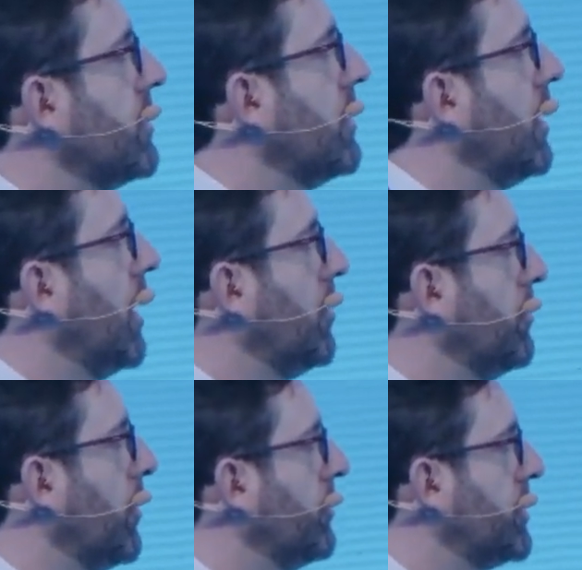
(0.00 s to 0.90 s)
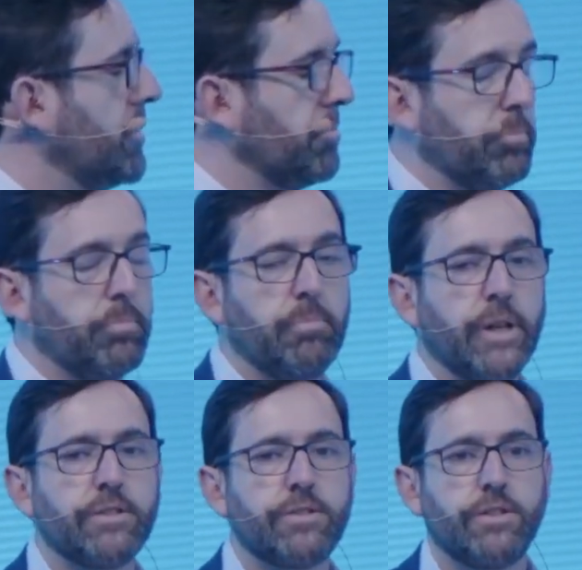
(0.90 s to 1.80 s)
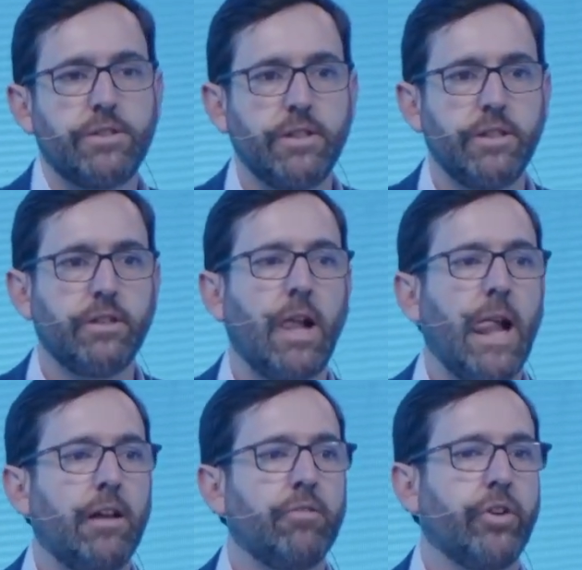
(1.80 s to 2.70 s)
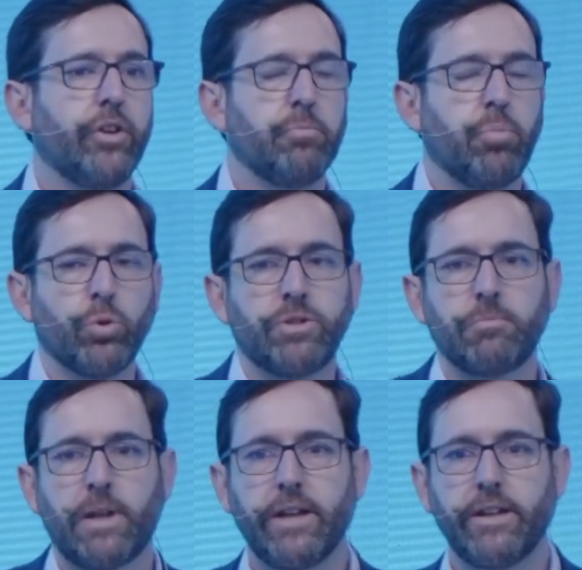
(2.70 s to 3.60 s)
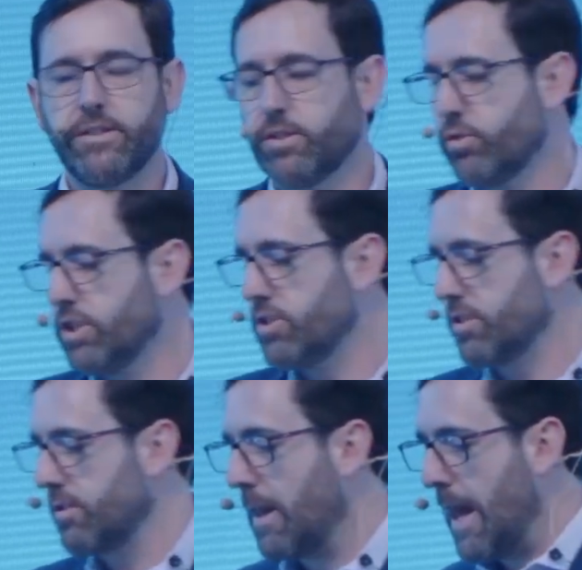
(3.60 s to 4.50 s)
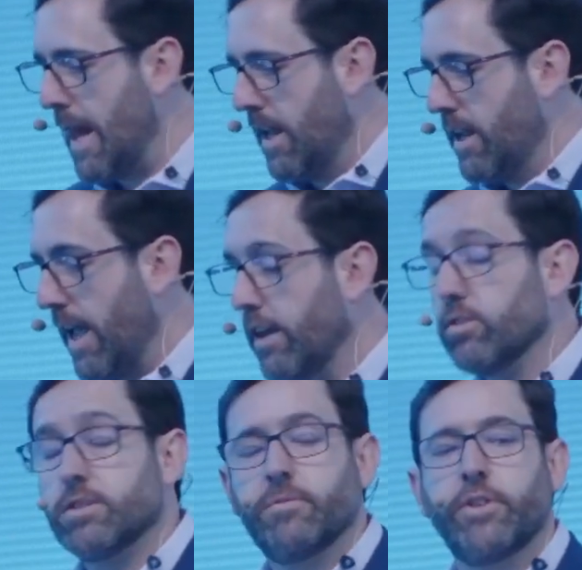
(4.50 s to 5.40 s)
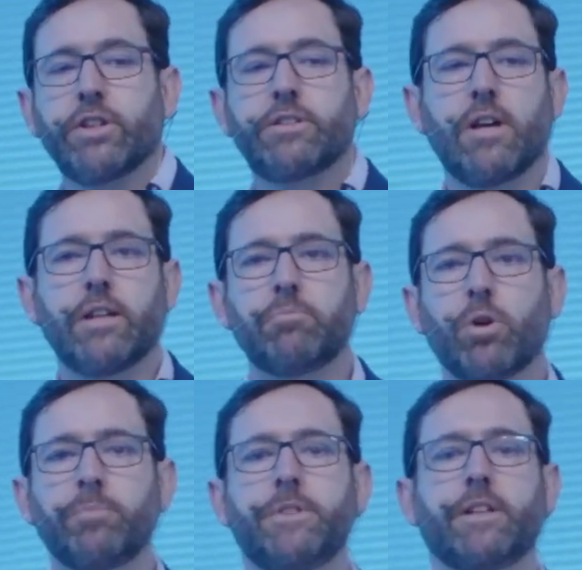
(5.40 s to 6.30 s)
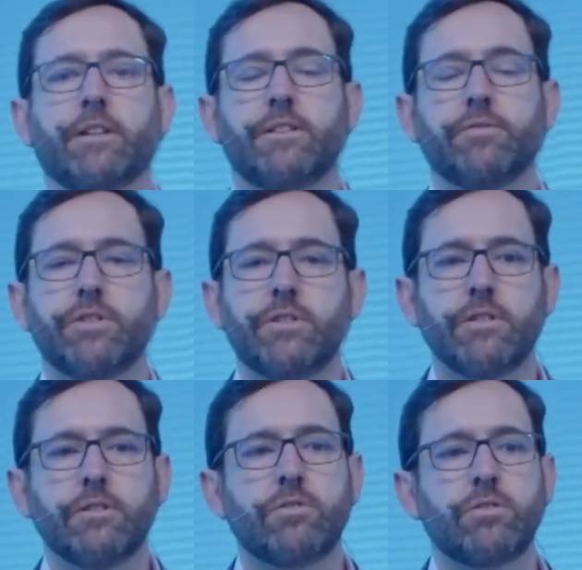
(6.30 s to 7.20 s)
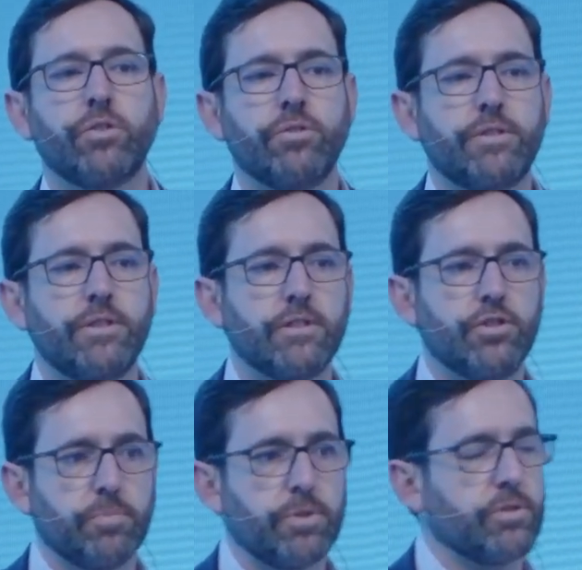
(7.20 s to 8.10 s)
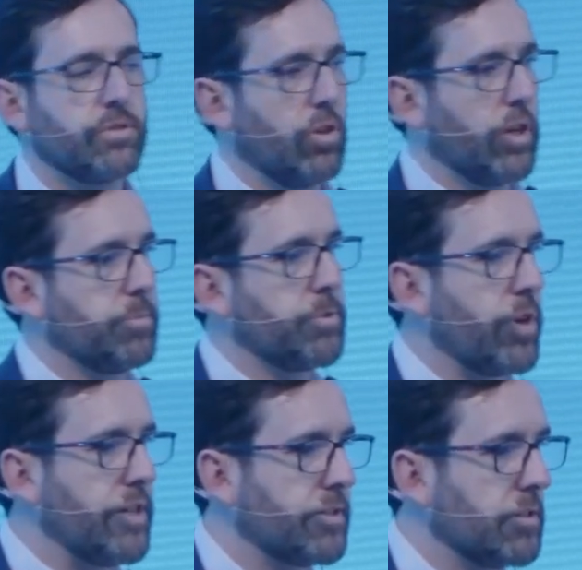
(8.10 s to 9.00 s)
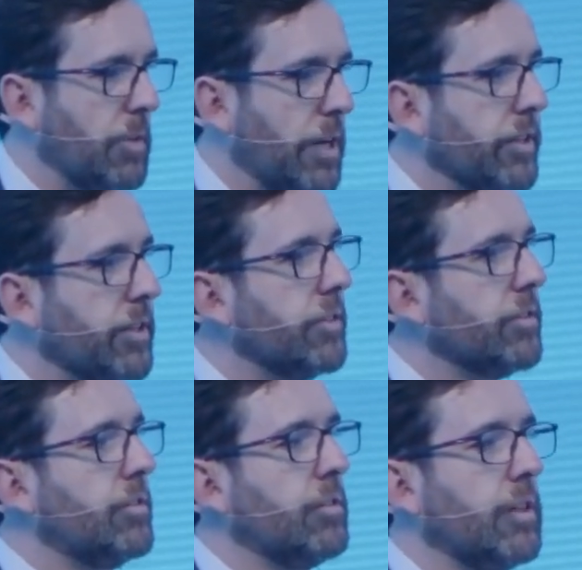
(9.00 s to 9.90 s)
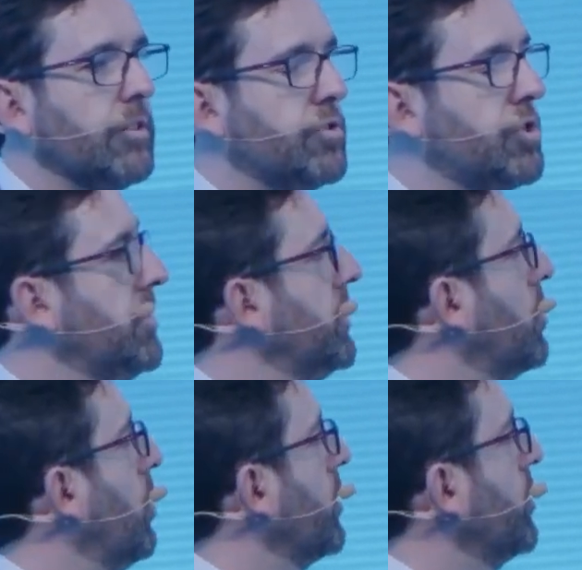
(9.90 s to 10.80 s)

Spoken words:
obviously a big city, very important player in the region, and some very exciting PropTech activity. So you see Egyptian startups raising money and achieving quite good